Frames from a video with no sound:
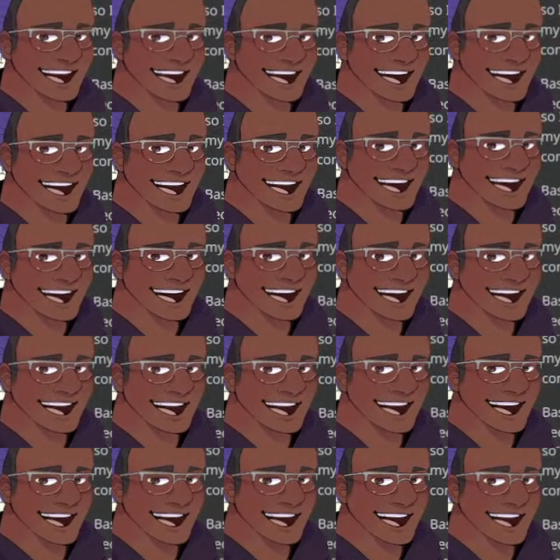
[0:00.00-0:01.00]
is they're gonna
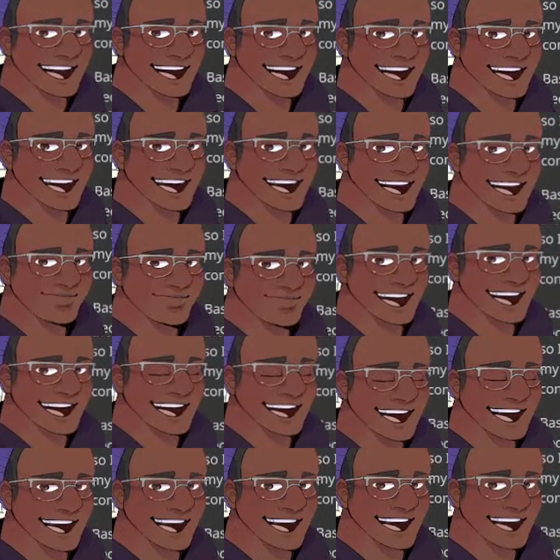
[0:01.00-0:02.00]
go off
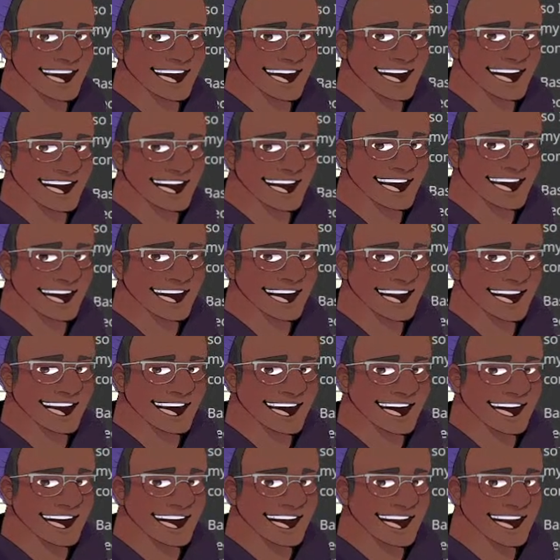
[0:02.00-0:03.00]
and give your rights
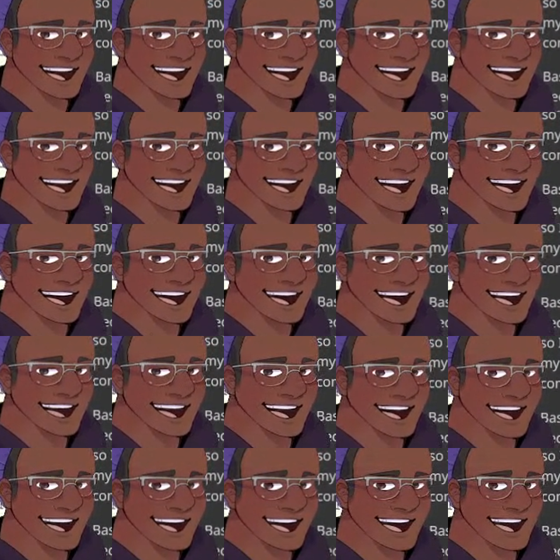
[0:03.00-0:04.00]
to
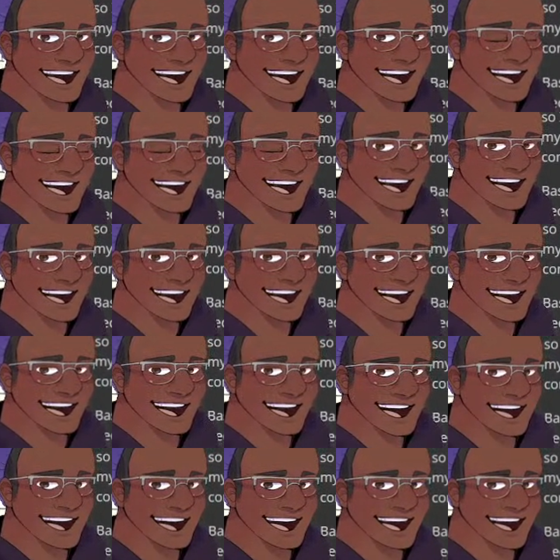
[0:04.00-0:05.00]
offer your rights to like
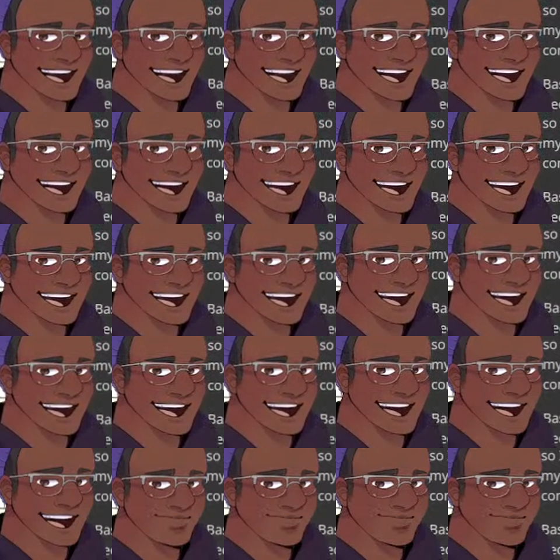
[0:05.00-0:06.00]
Penguin Random
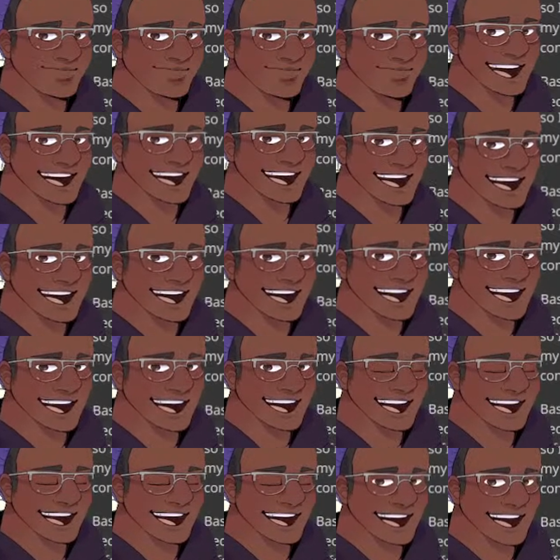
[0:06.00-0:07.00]
House. And then Penguin
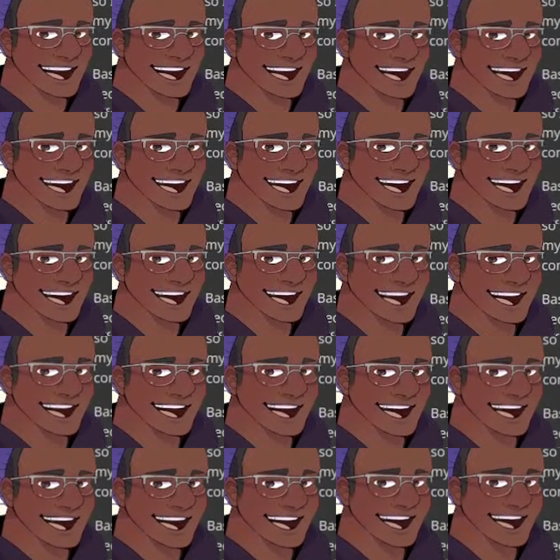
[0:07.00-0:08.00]
Random House will give Webtoon a
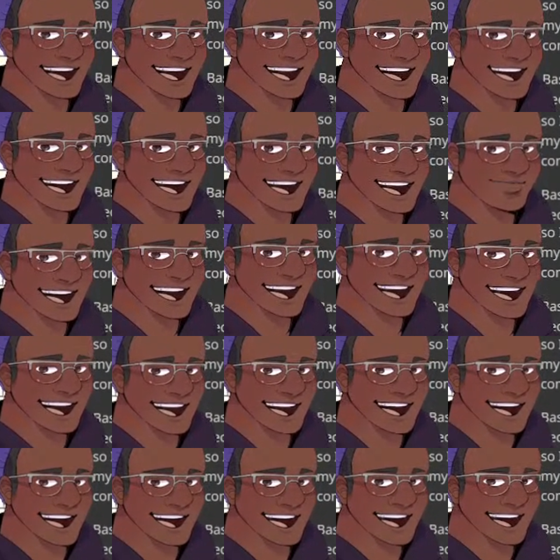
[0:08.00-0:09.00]
price. And
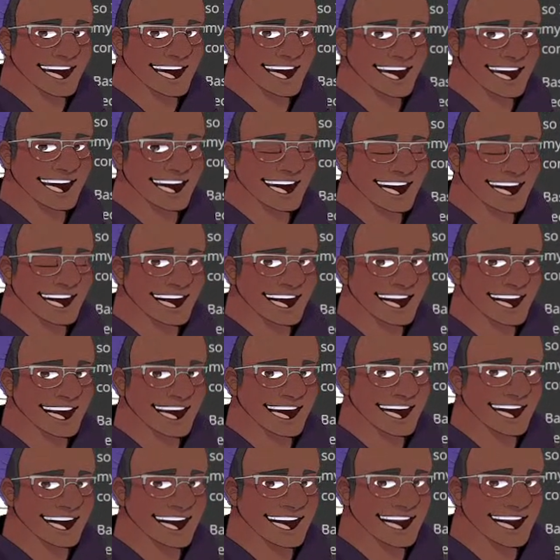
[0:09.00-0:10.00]
Webtoon will bring a price
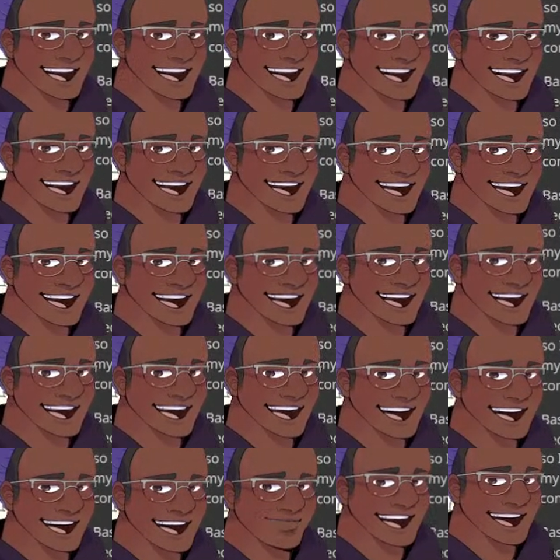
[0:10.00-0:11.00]
back to you and be like,
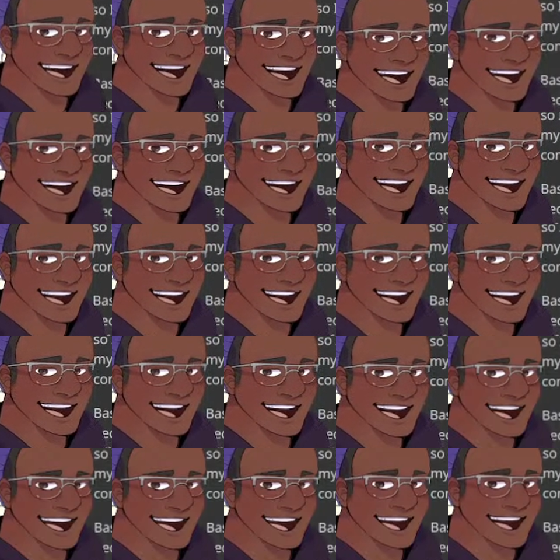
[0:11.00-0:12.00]
here's the price that we
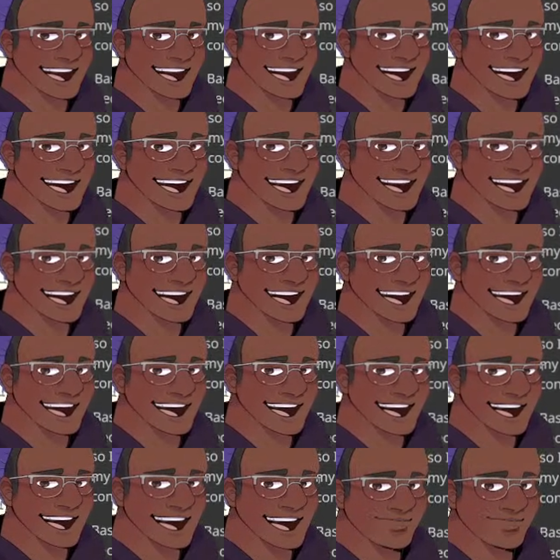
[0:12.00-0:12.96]
got for your book,